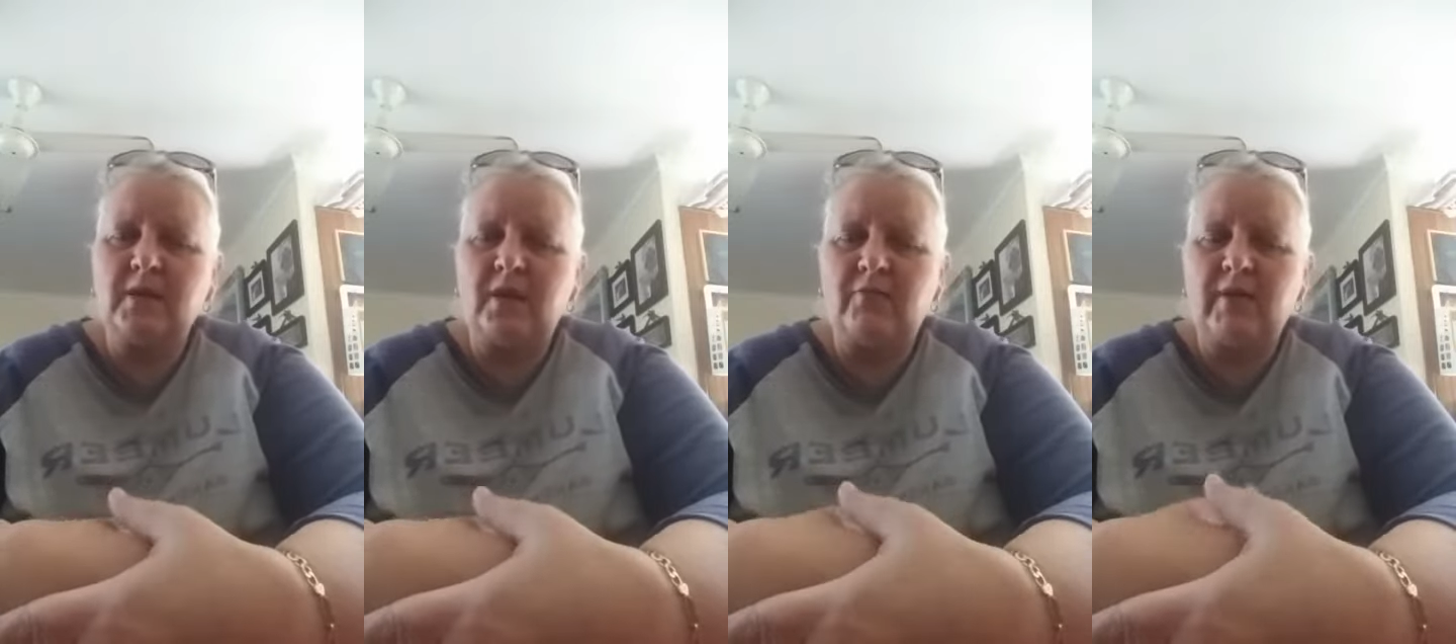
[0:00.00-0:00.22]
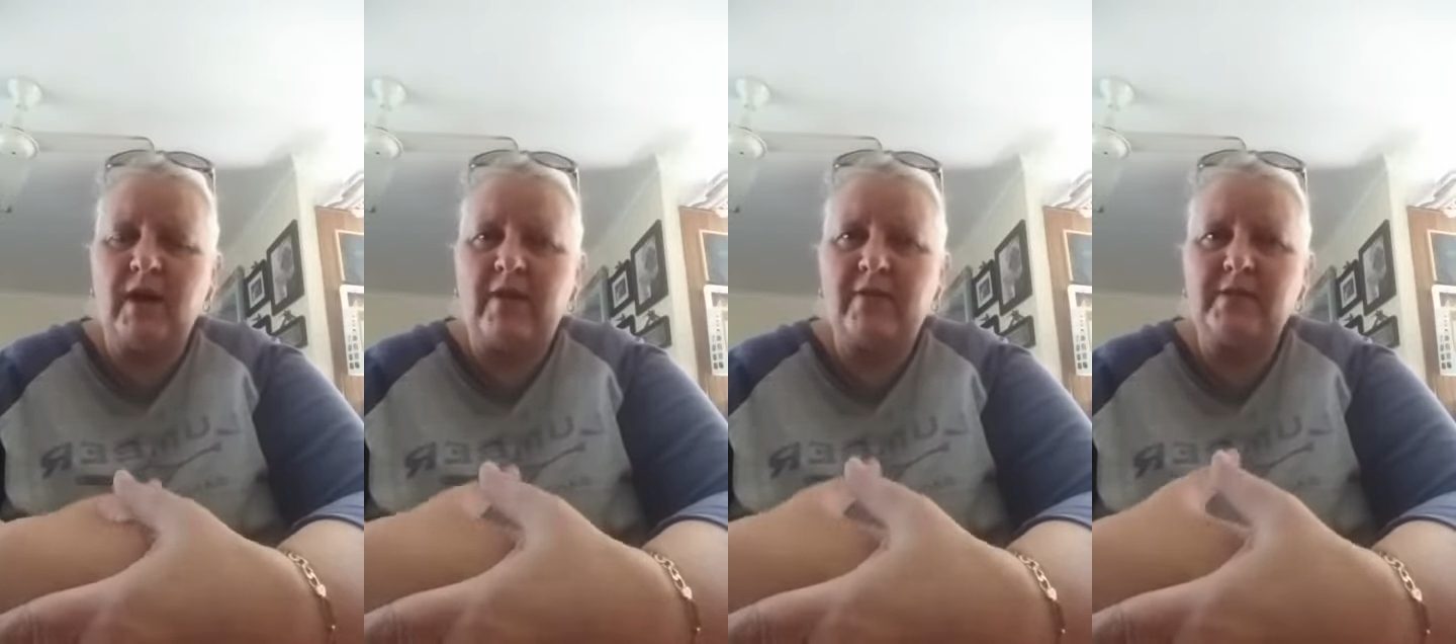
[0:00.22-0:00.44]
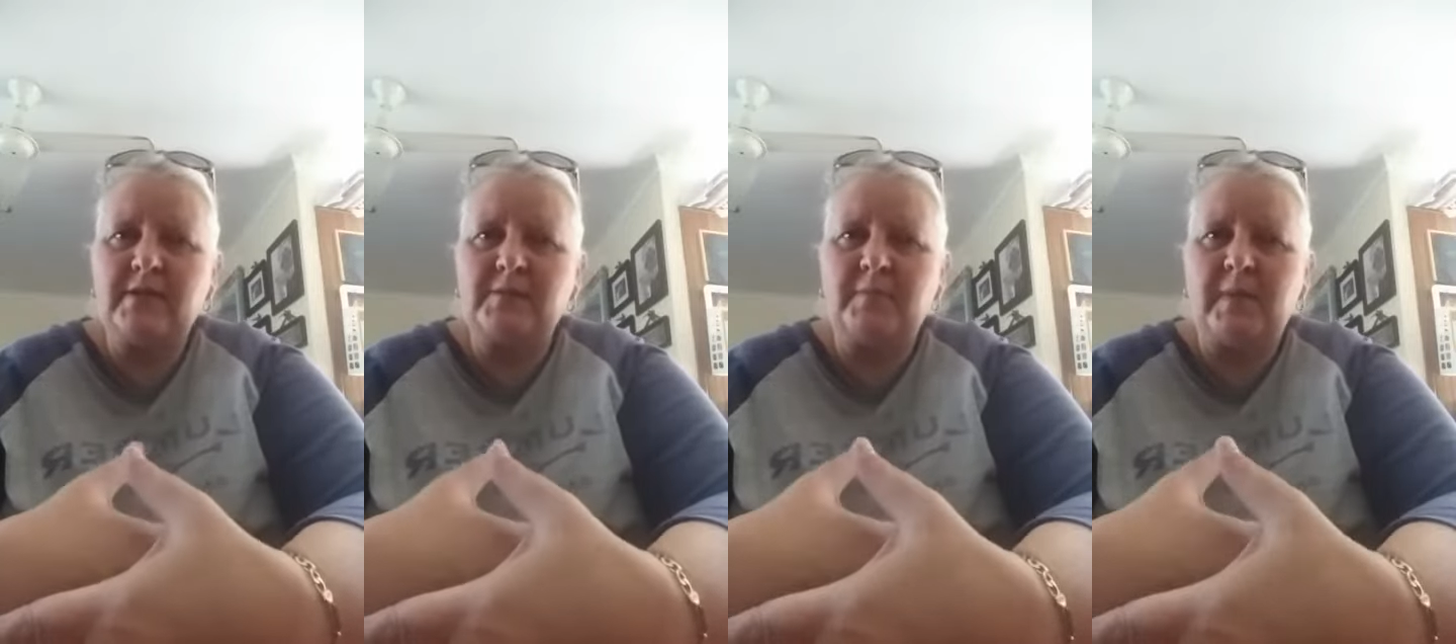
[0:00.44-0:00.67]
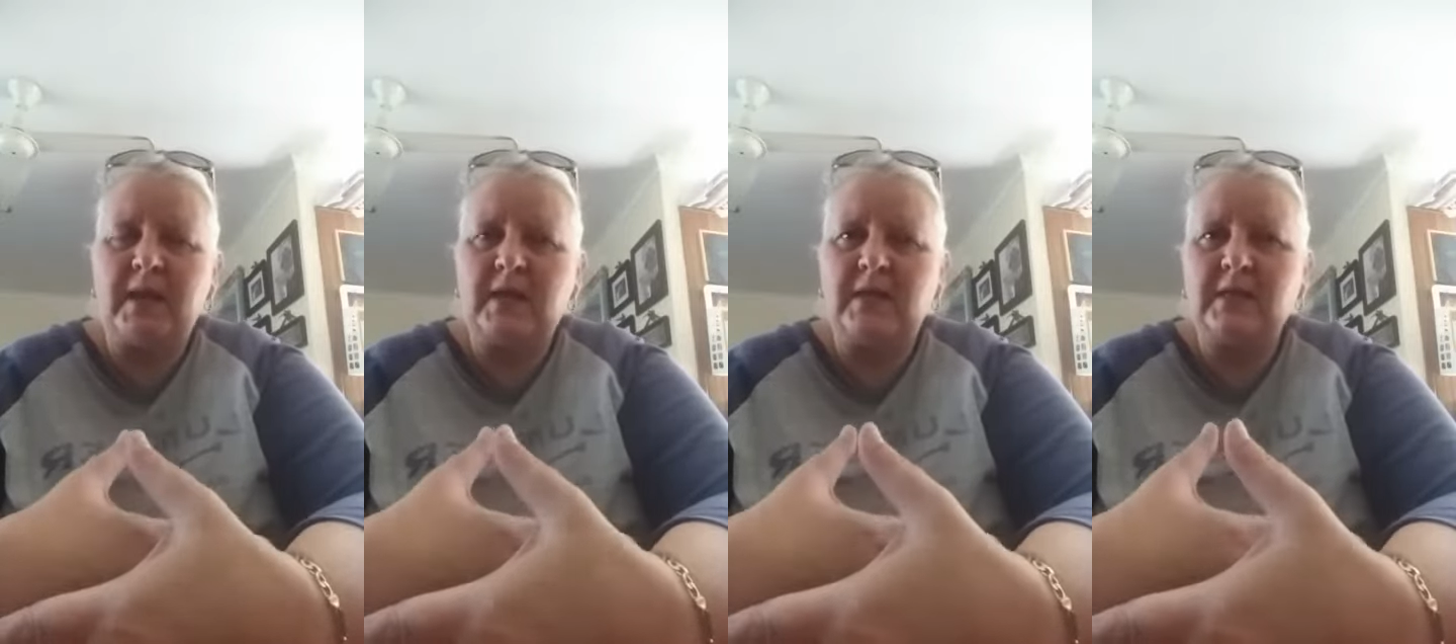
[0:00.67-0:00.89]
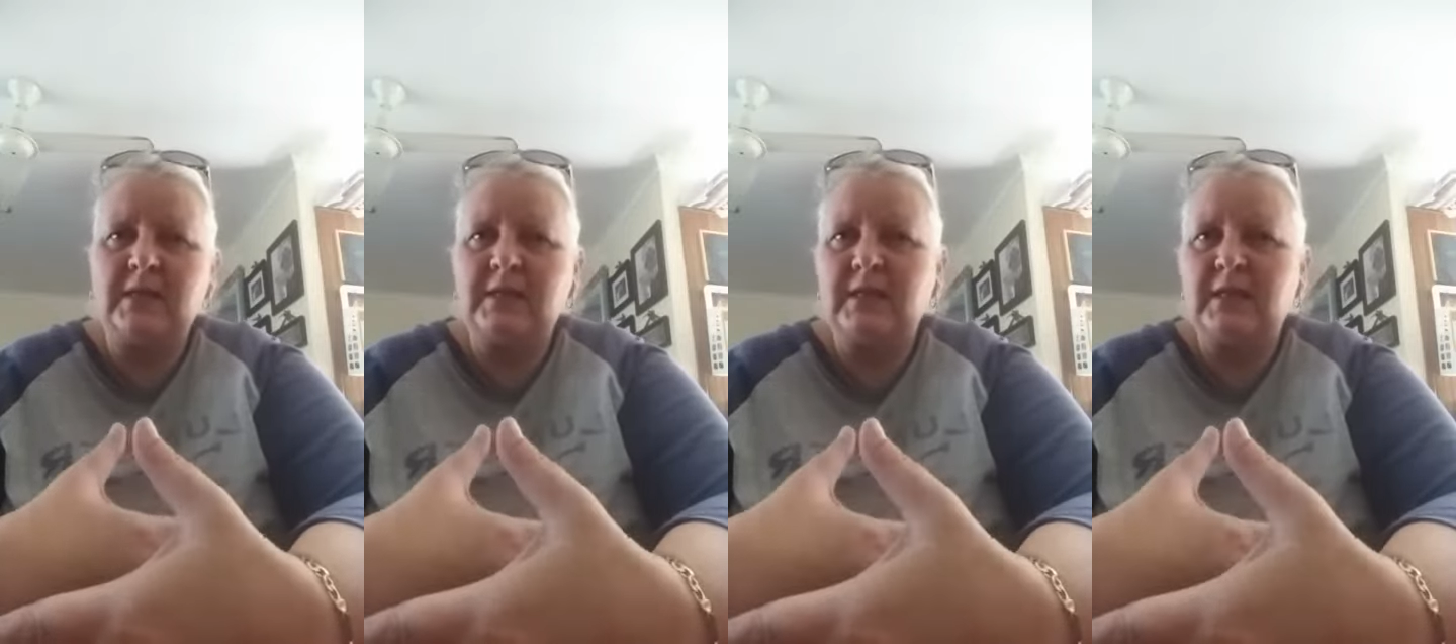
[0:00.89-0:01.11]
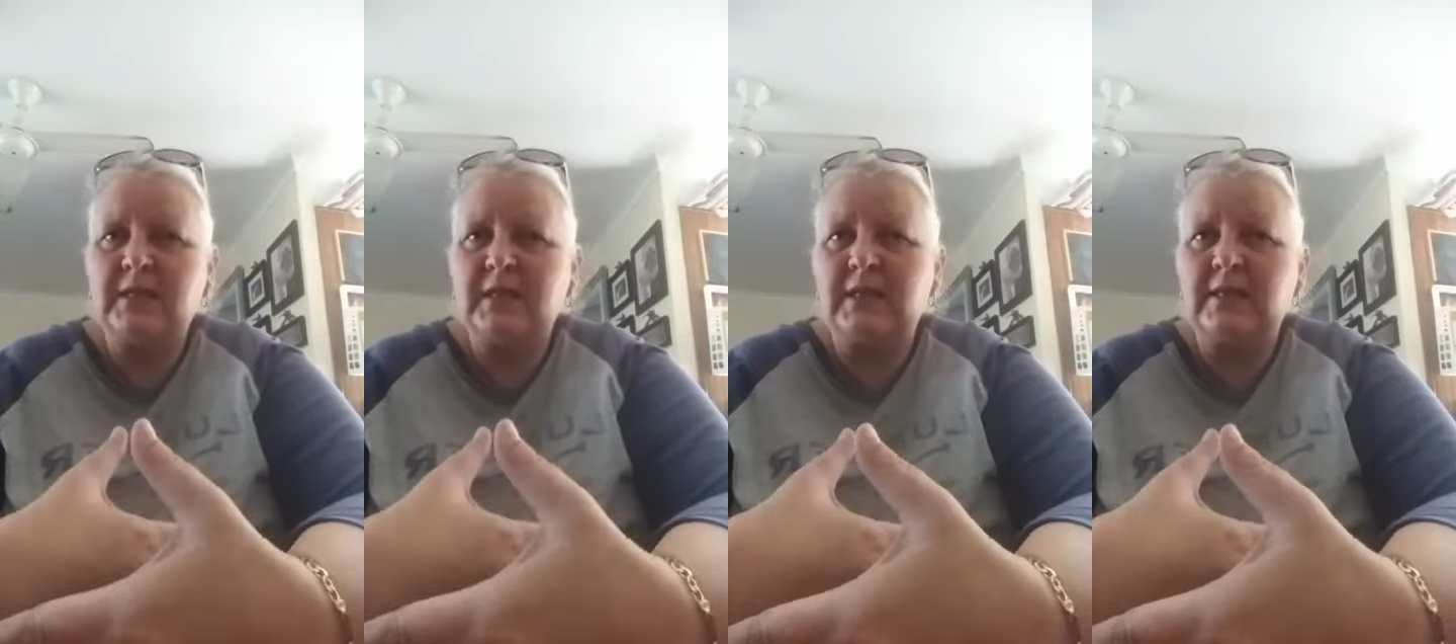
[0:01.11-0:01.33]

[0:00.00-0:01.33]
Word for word: I'd rather spend